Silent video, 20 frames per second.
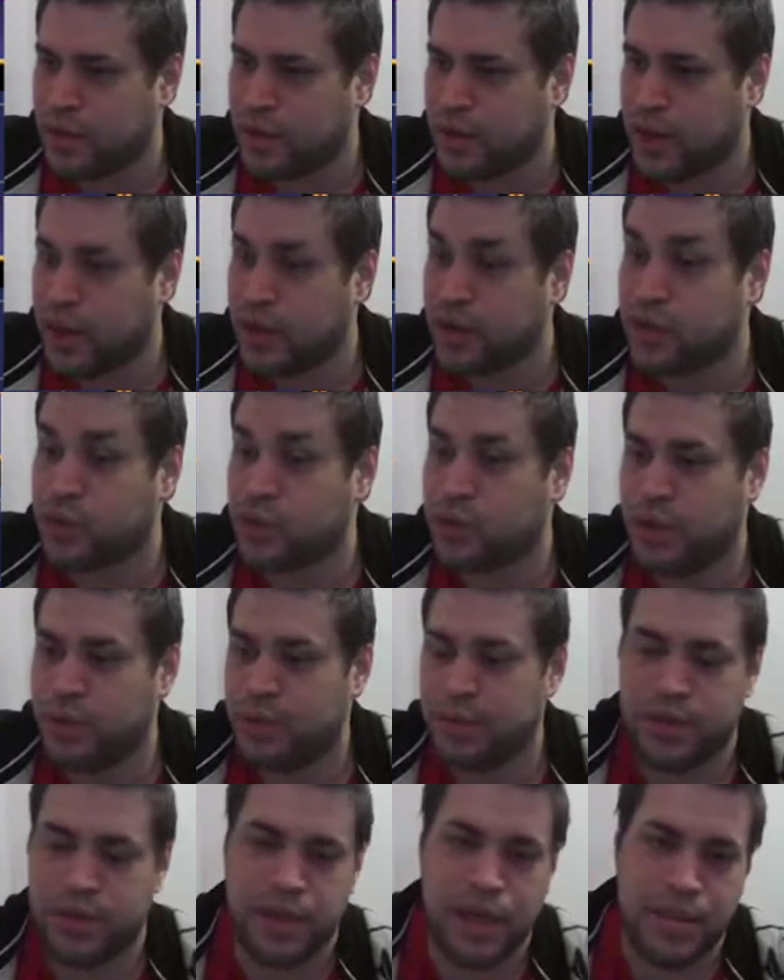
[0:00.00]

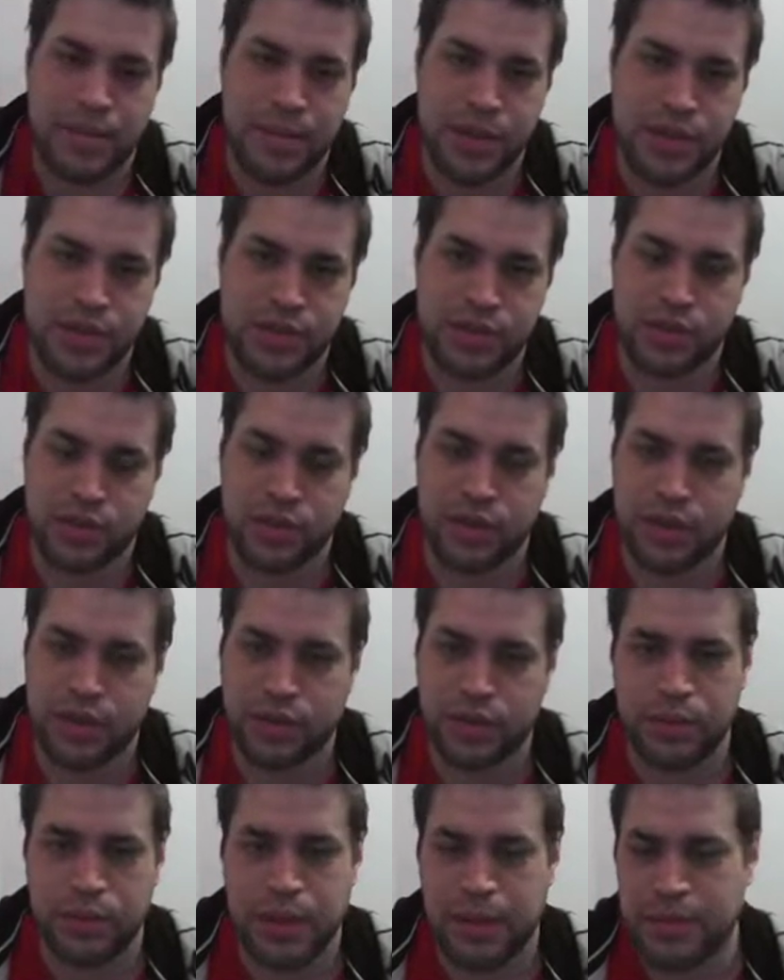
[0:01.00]
extreme damage. So
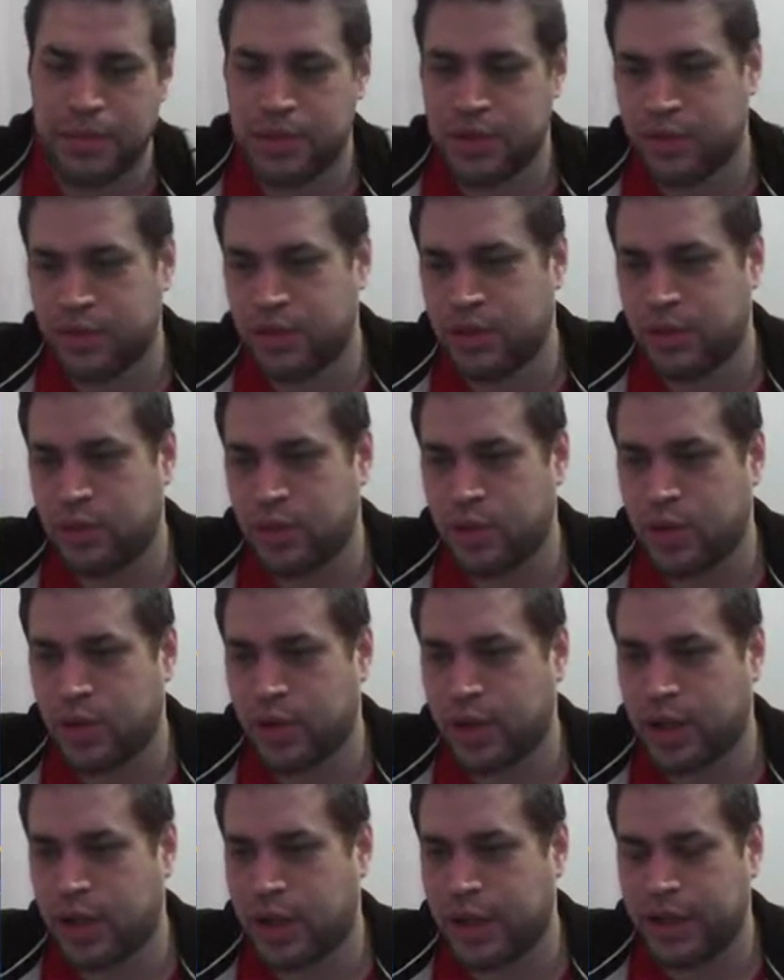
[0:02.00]
extreme damage is still
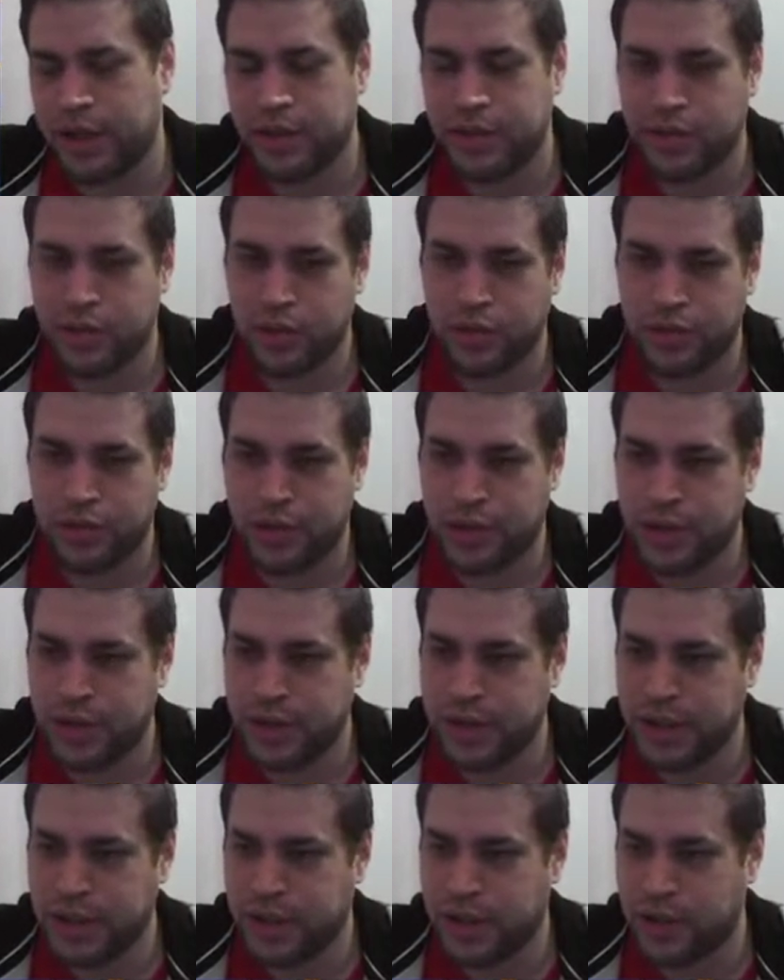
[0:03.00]
our highest so far,
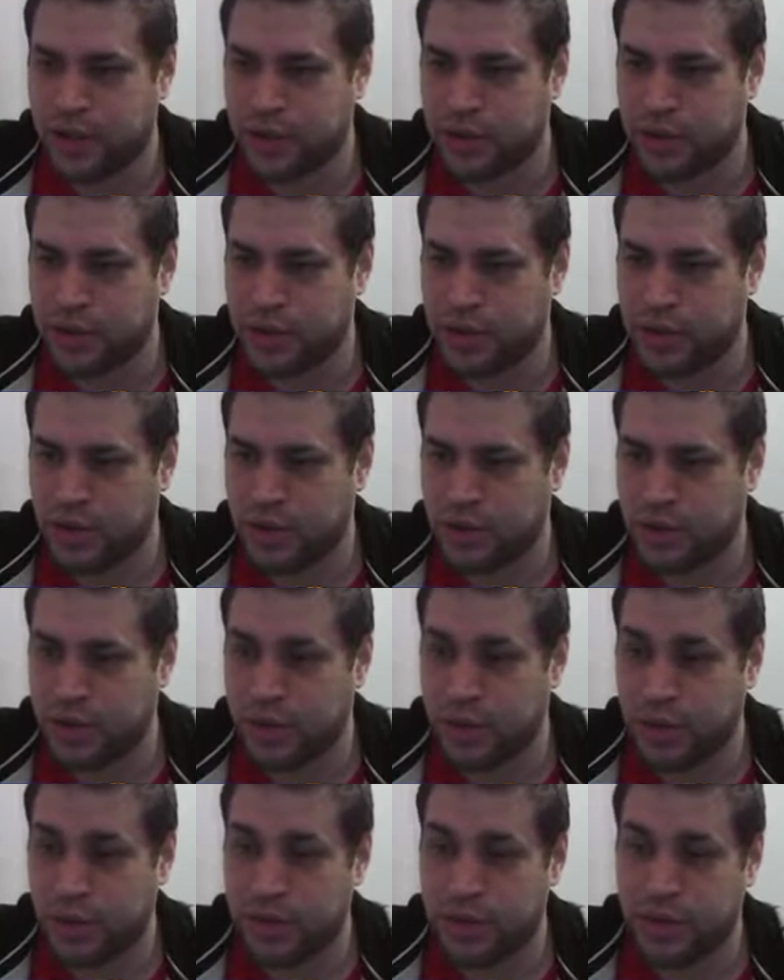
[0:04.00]
and also deals
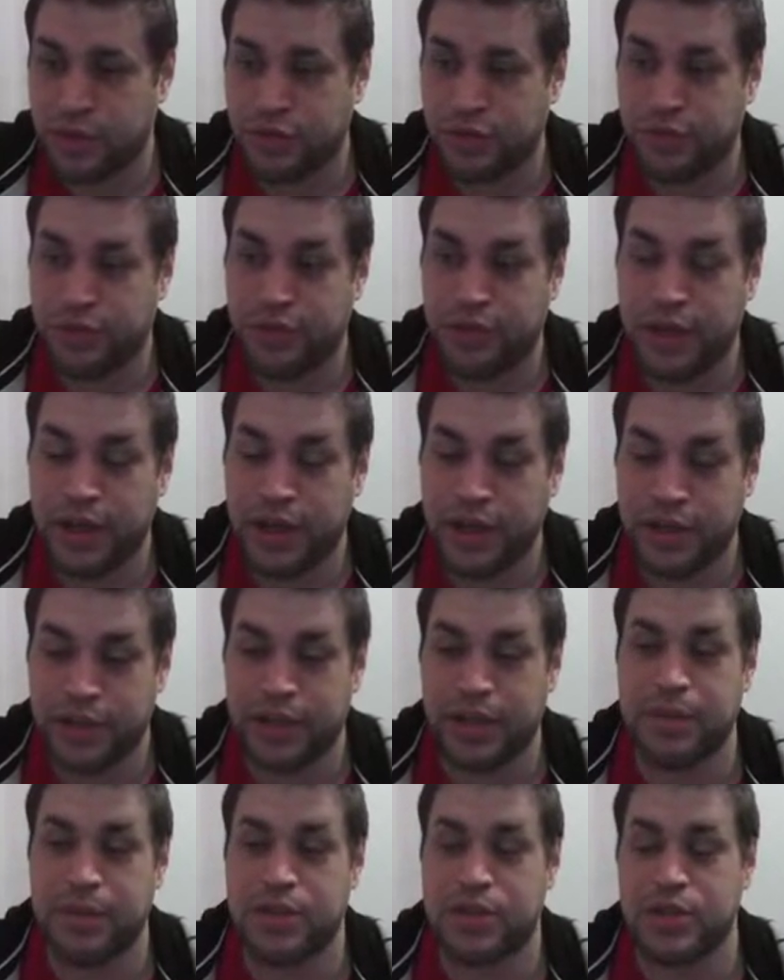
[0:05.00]
increased fire
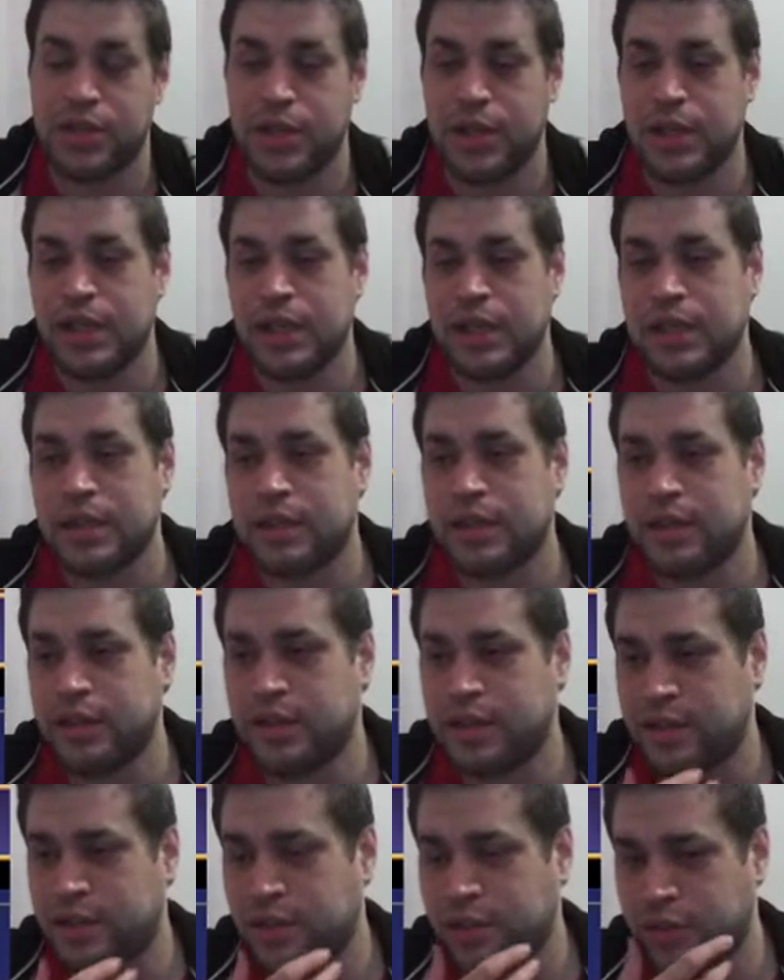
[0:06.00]
damage this
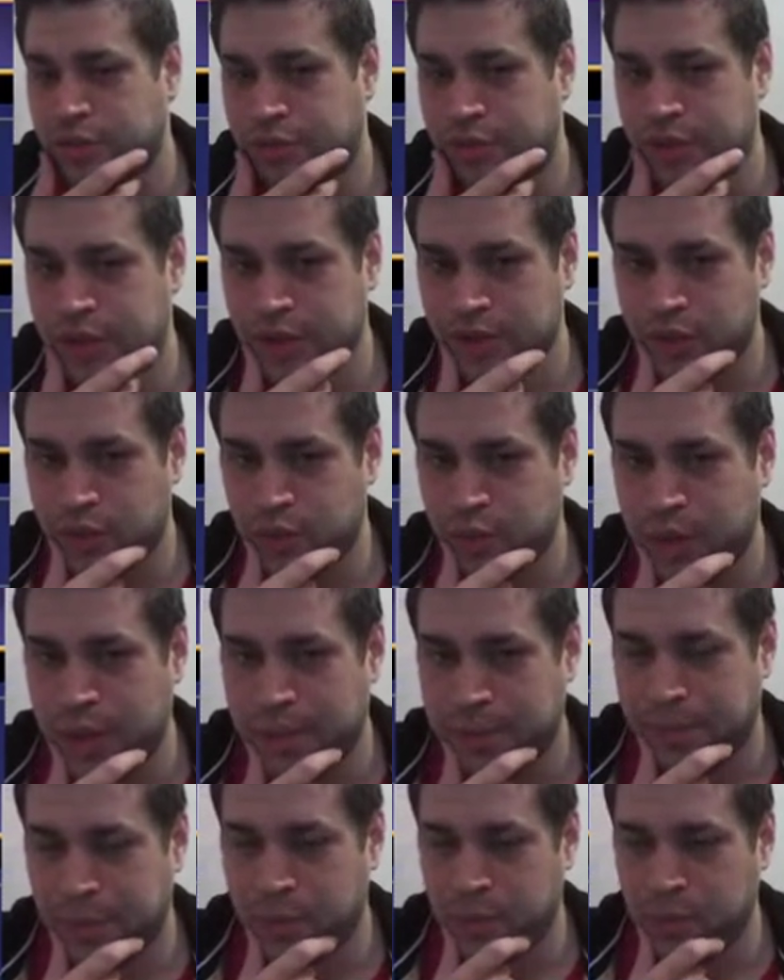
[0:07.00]
is the first
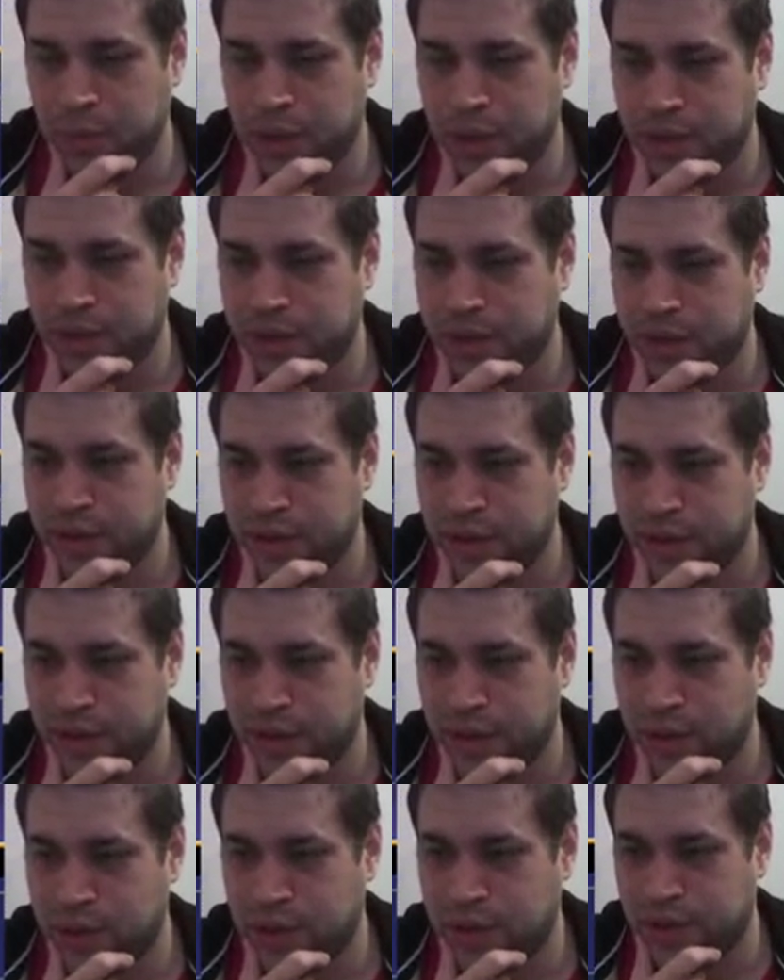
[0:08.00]
weapon with uh,
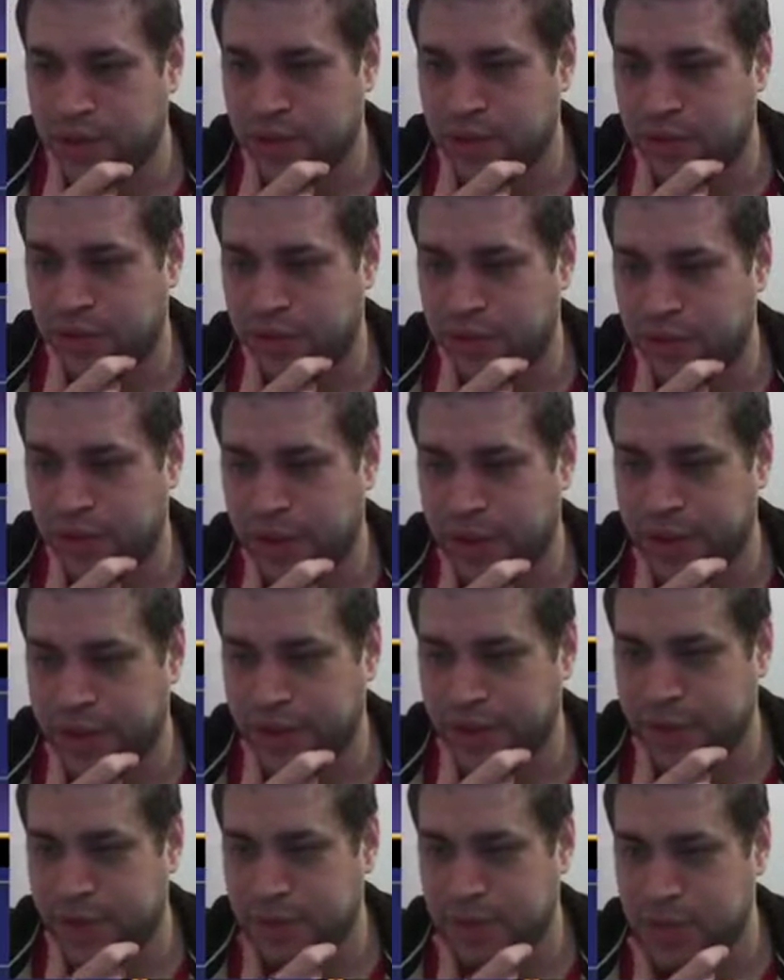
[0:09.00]
increased fire
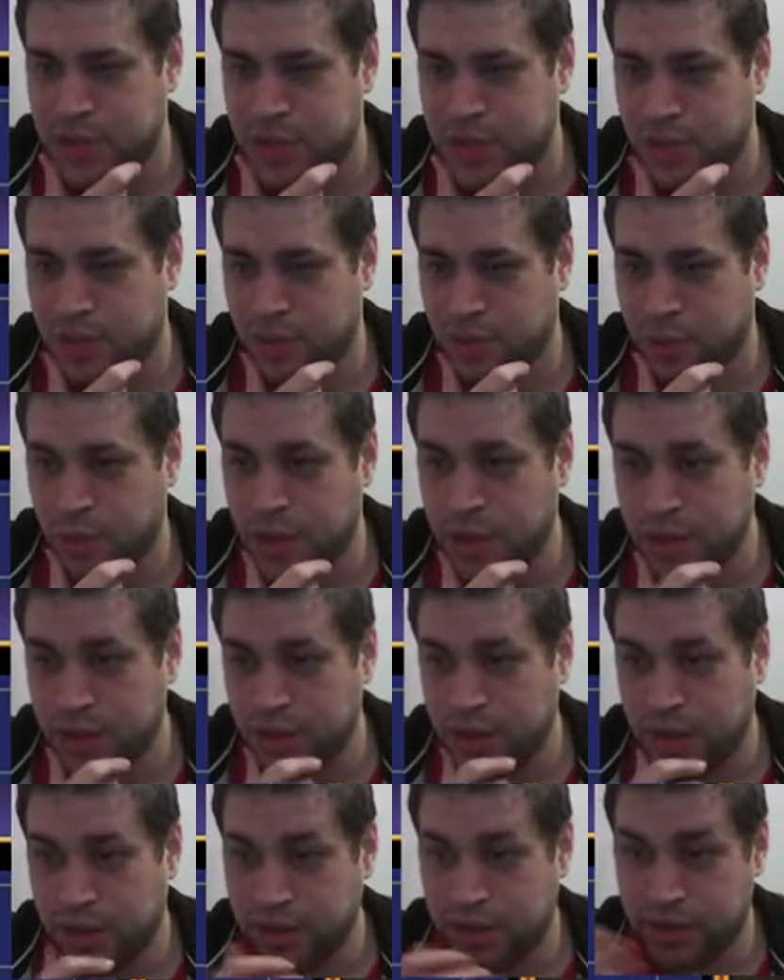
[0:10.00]
damage with
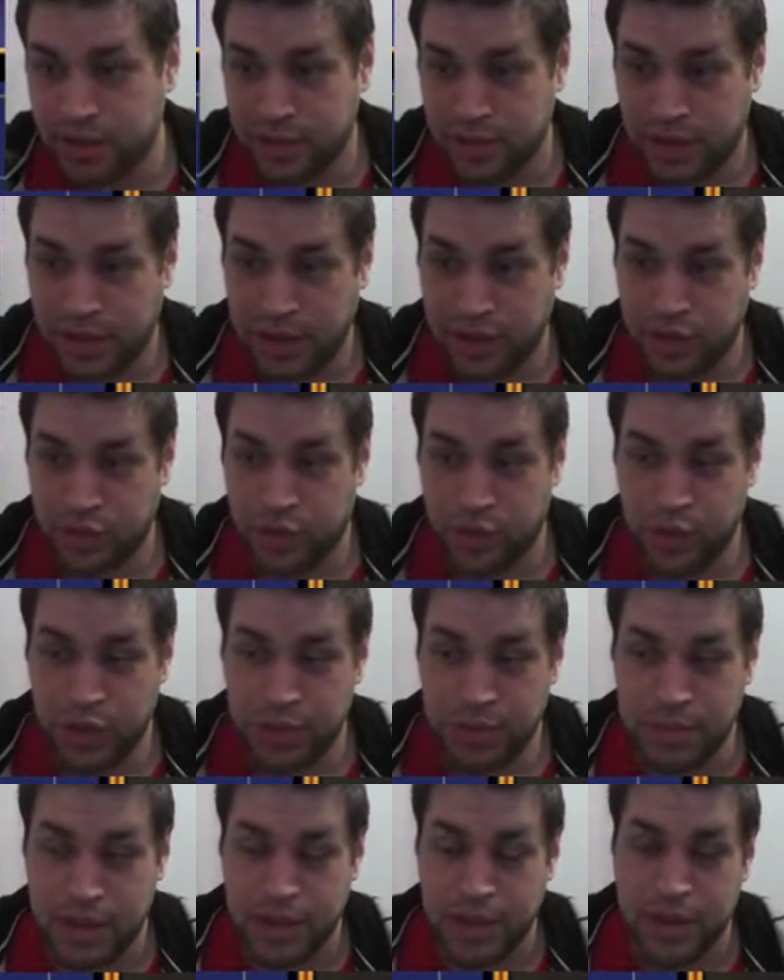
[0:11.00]
an extreme